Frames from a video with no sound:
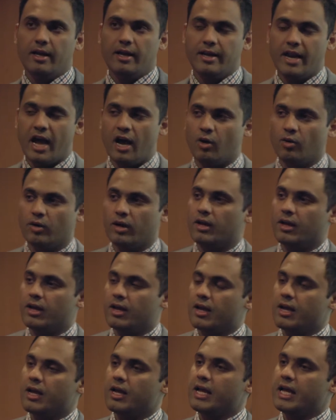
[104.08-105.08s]
Now,
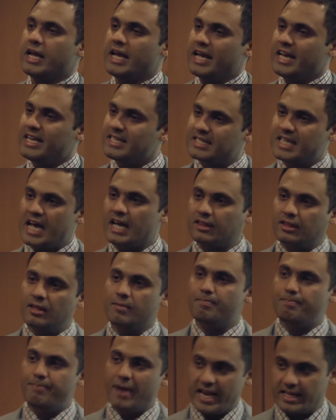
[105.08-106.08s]
is that
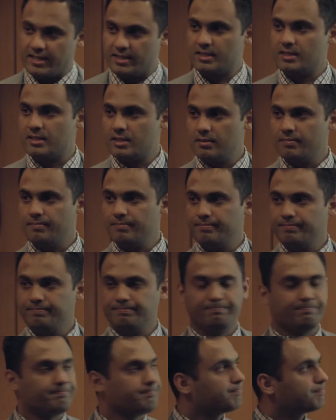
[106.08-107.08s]
the best
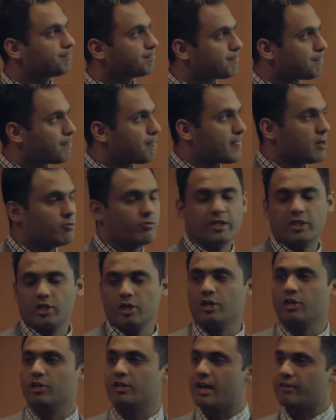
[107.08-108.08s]

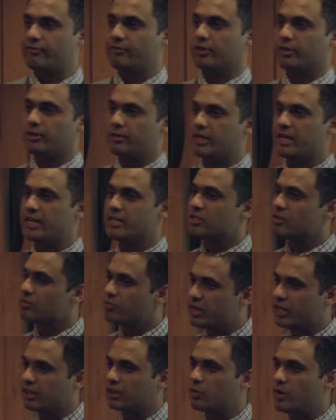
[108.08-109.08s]
return on effort? Is a
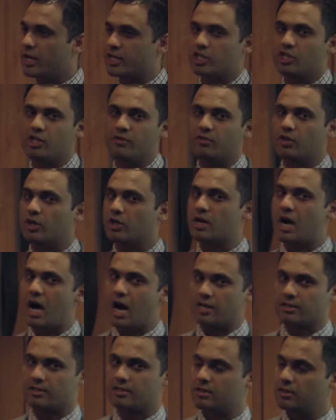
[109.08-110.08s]
real question you've got to
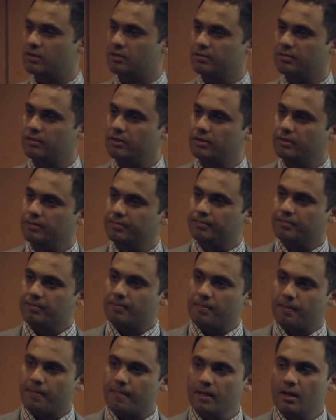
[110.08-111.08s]
ask.
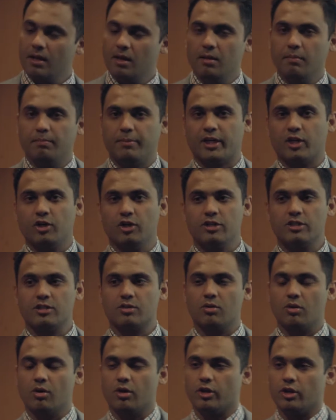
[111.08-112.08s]

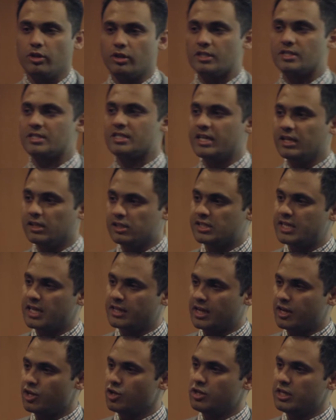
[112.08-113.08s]
Because the skill set
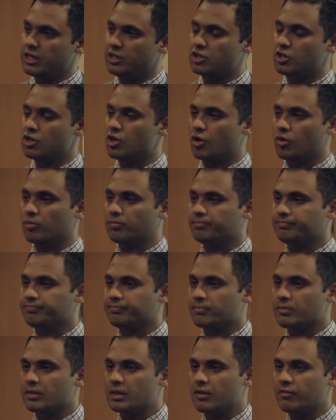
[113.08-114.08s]
that you need to know
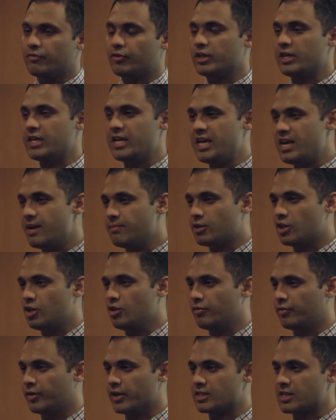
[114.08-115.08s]
for the
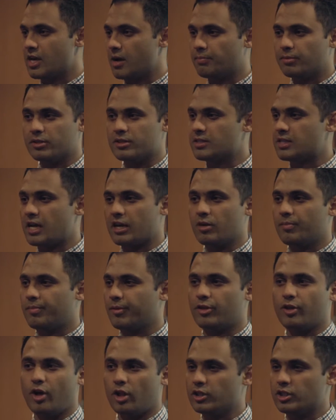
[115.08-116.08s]
EMQ, for example, is
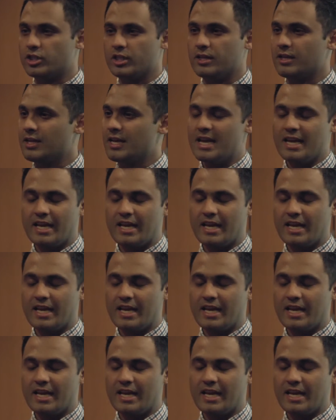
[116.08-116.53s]
psychopathology.